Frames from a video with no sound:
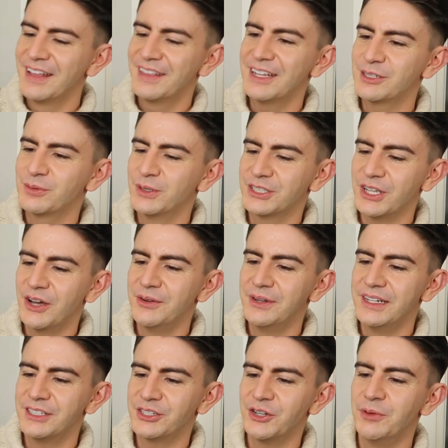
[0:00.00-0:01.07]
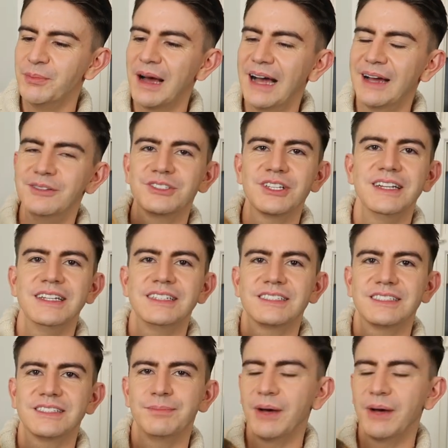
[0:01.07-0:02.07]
This was only £2 and it's